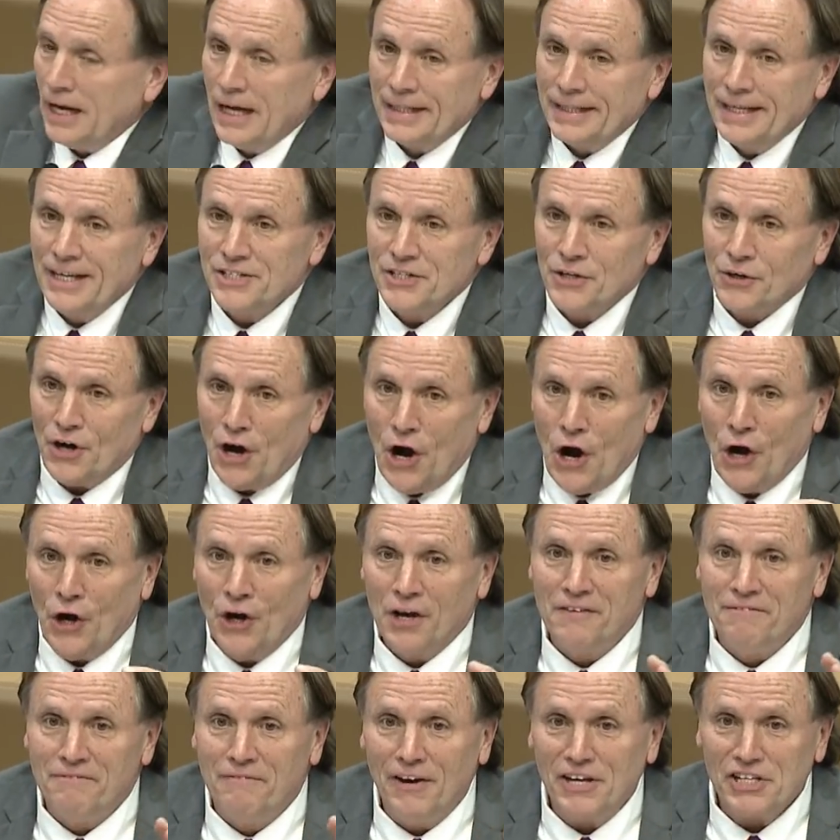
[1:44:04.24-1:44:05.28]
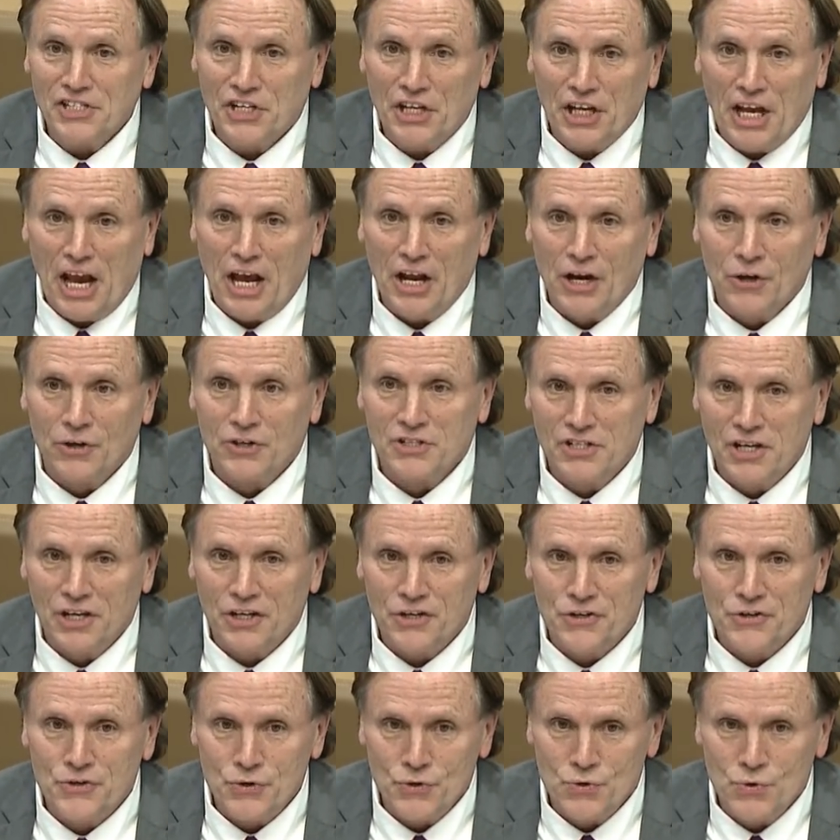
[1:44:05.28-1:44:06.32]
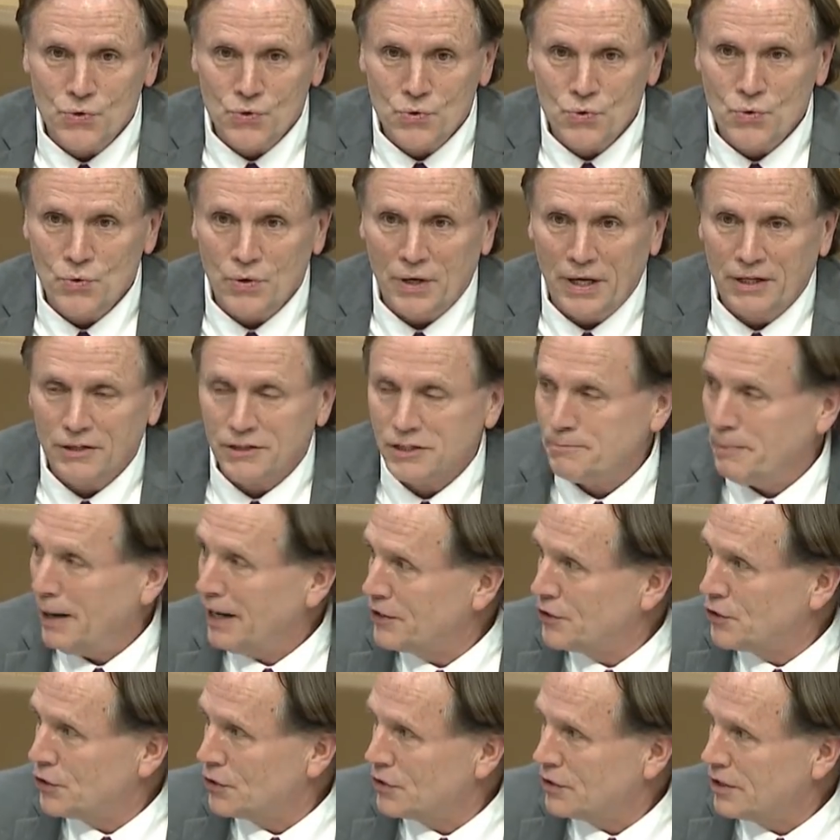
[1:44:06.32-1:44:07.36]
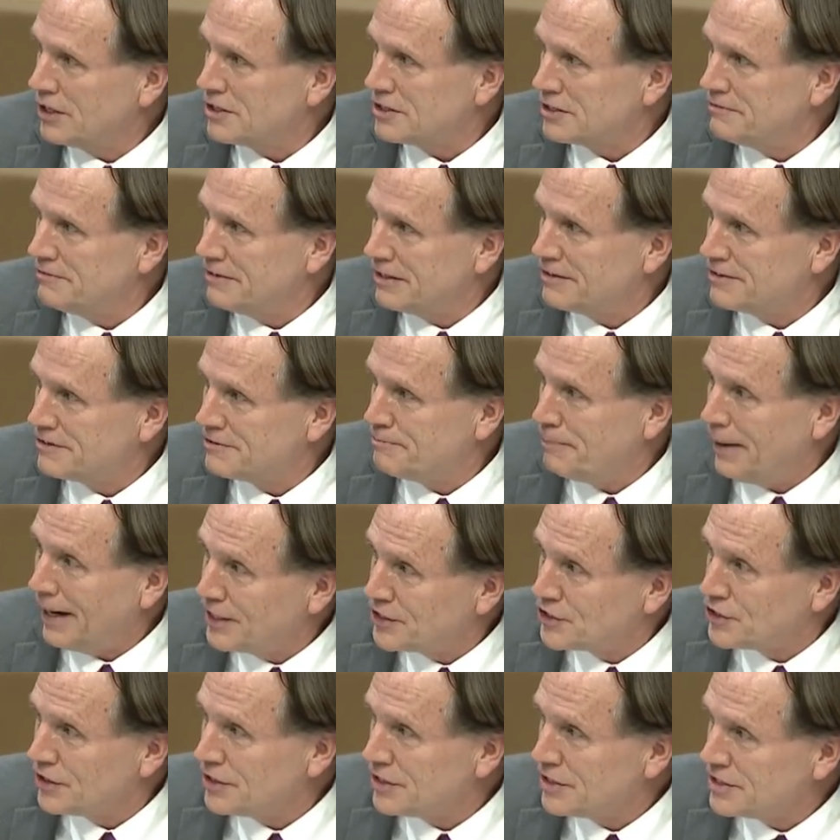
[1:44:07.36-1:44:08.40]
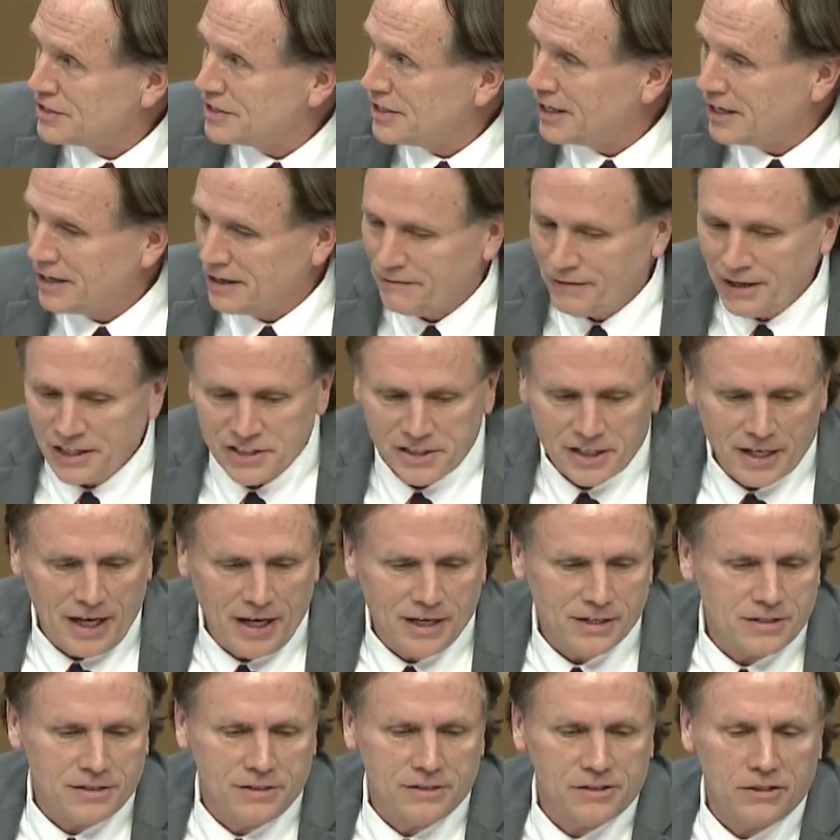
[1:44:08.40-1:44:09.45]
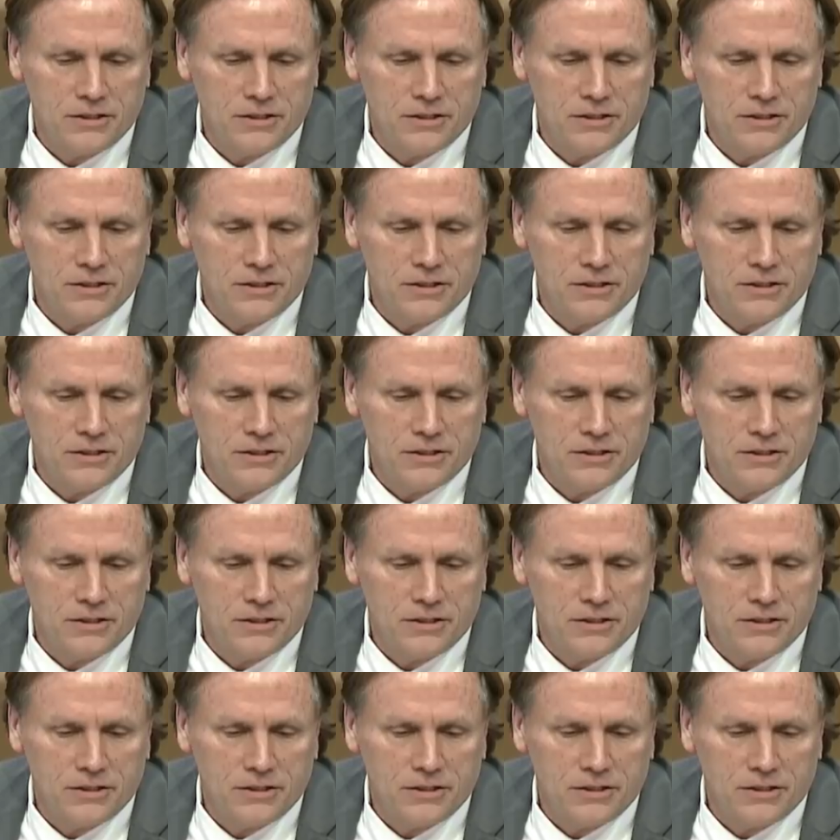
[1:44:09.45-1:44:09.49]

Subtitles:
These are our investigators that do inspections and investigations.